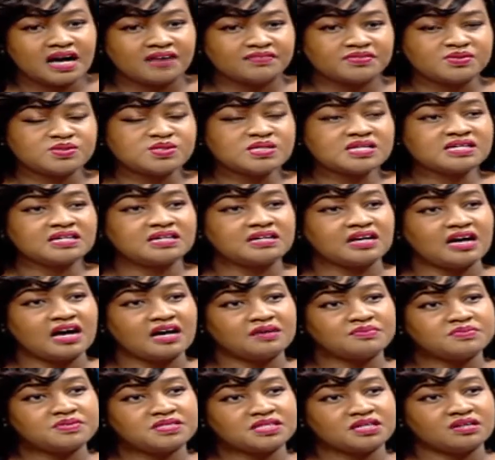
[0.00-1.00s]
Have you seen an
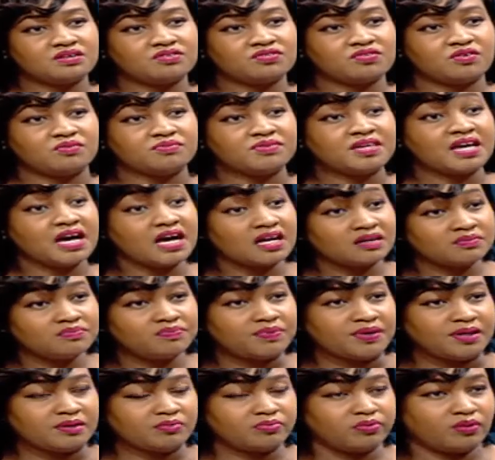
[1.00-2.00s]
uptake from young
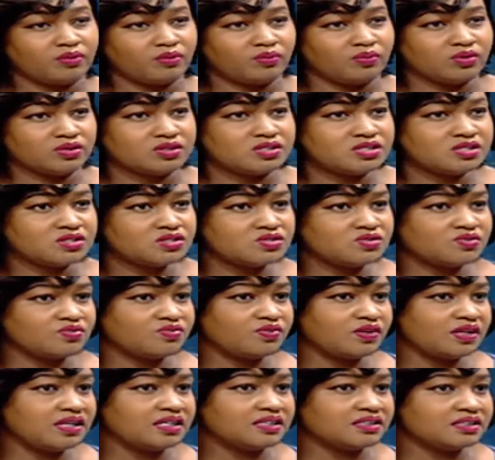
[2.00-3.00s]
people wanting to
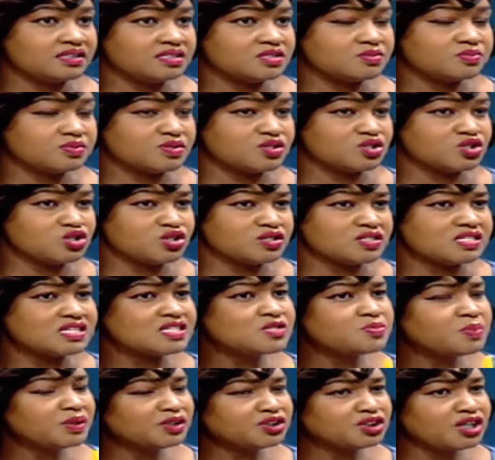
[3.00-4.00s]
fill in these positions,
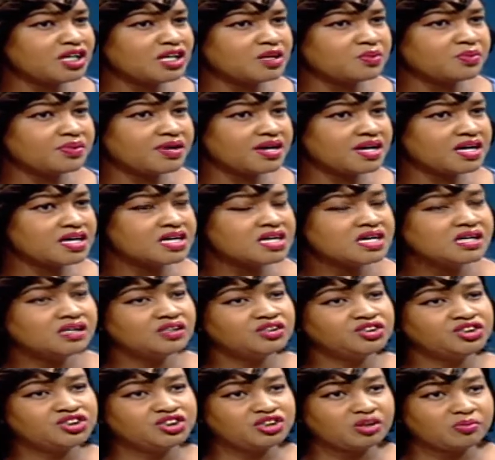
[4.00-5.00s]
especially where
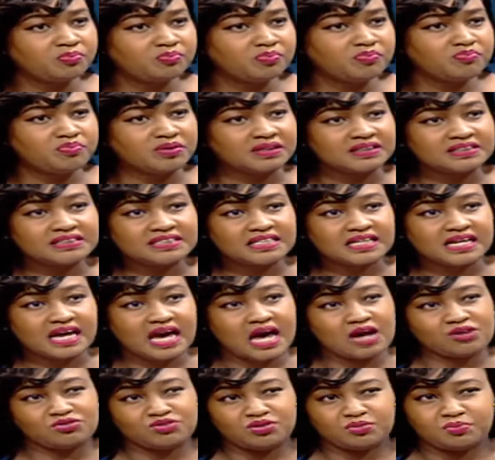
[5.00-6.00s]
shipbuilding
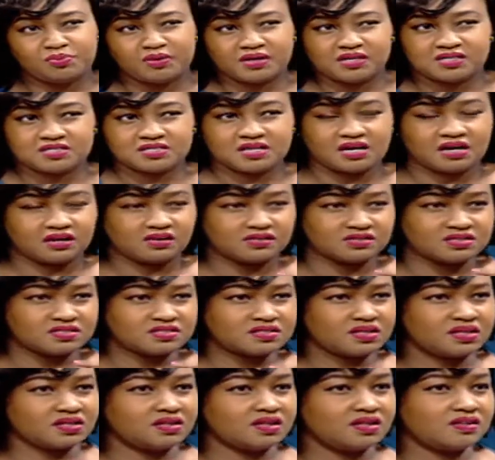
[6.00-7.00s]
and repairs are
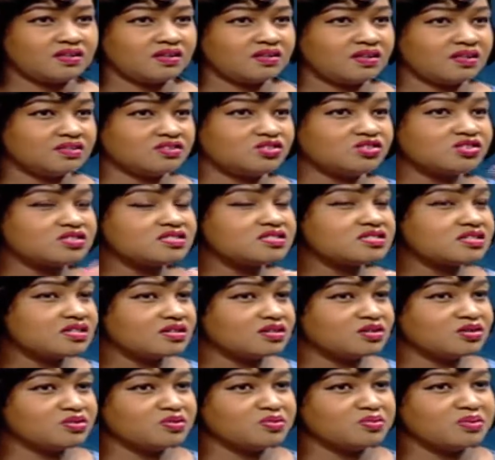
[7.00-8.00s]
concerned, other than just,
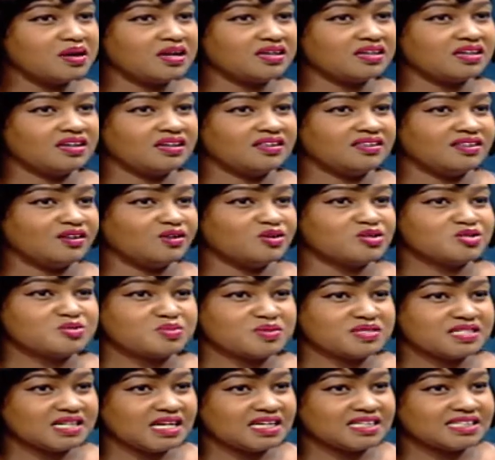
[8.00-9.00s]
you know, working in the
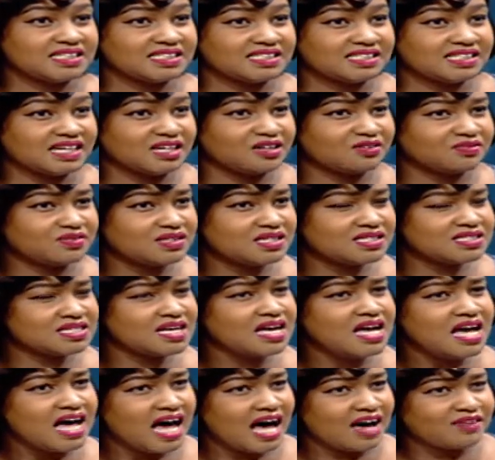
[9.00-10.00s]
hospitality side of things?
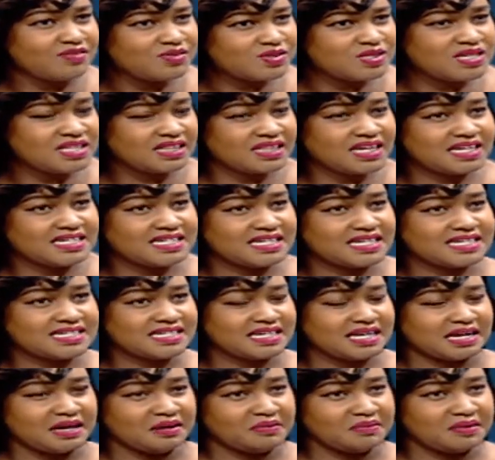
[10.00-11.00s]
Have you seen that
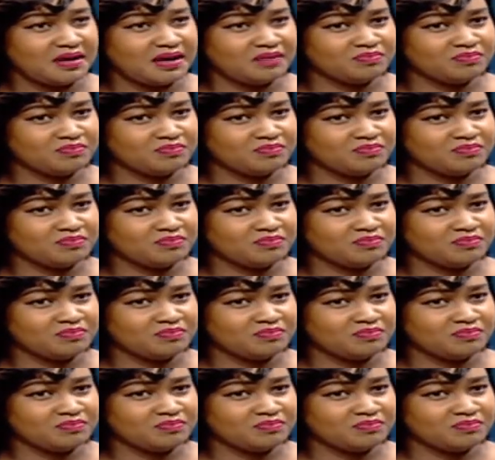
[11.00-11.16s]
take up?